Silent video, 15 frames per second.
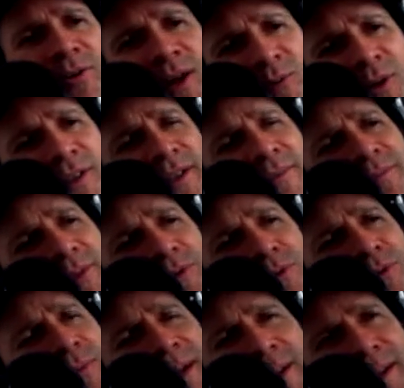and go, "I want them to
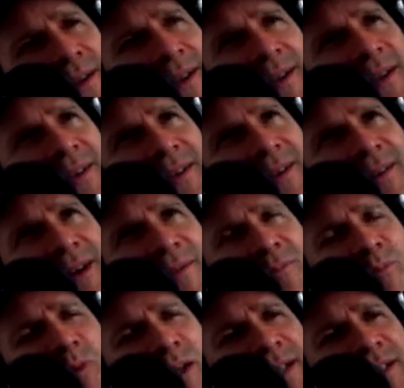do my uh,
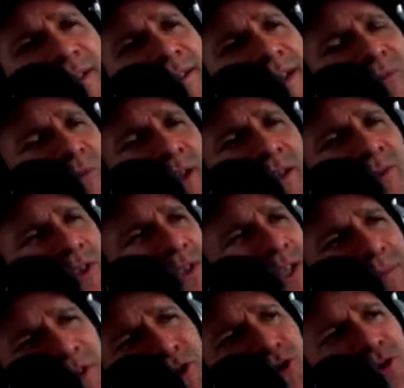wedding, not wedding. Would you say
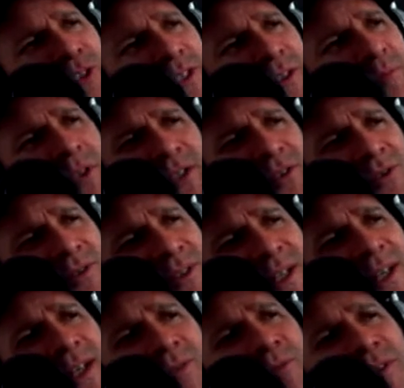maternity pictures?
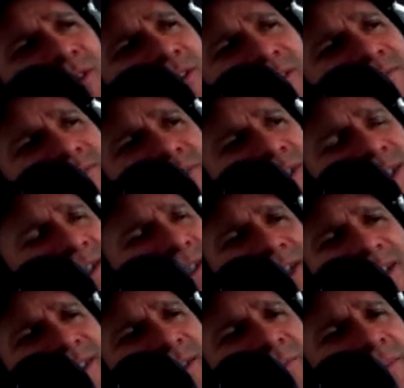Like, I wouldn't I've think
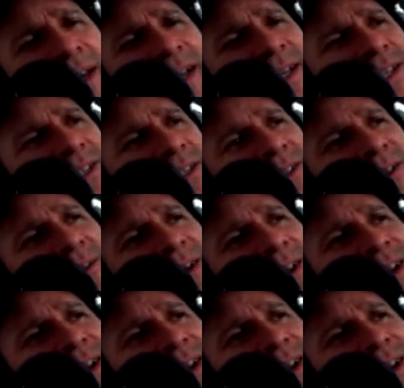that's a match, though.